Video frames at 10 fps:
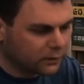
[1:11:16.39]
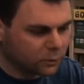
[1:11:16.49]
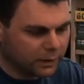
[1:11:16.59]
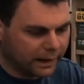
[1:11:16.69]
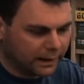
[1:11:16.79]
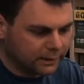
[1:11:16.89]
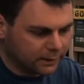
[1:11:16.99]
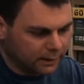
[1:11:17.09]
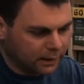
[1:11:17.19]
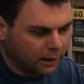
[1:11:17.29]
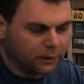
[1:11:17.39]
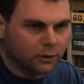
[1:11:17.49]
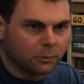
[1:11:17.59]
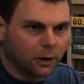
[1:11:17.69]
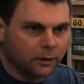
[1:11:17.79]
This one has the
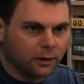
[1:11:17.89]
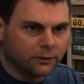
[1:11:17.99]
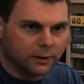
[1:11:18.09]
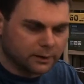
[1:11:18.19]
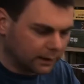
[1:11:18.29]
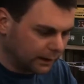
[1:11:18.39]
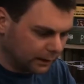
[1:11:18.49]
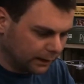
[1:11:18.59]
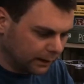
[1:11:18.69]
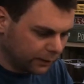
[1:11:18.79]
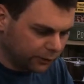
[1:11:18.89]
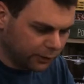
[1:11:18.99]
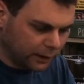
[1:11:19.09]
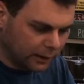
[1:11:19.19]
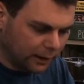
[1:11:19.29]
under part of this like
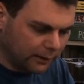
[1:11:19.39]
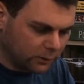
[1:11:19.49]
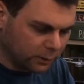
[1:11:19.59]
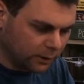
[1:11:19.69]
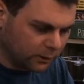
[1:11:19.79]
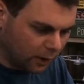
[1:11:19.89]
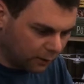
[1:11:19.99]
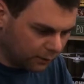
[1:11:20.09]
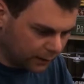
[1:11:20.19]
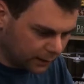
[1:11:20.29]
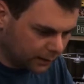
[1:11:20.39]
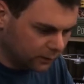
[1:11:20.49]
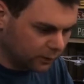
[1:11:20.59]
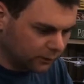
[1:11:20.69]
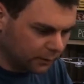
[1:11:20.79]
linkage, and this one goes over it.
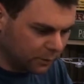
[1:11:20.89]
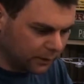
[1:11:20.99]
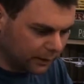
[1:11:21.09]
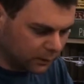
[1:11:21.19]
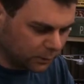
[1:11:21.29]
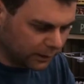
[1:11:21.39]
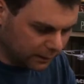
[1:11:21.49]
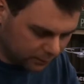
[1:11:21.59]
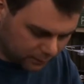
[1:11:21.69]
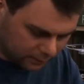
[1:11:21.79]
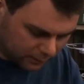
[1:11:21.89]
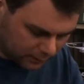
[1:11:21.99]
So if I put this one in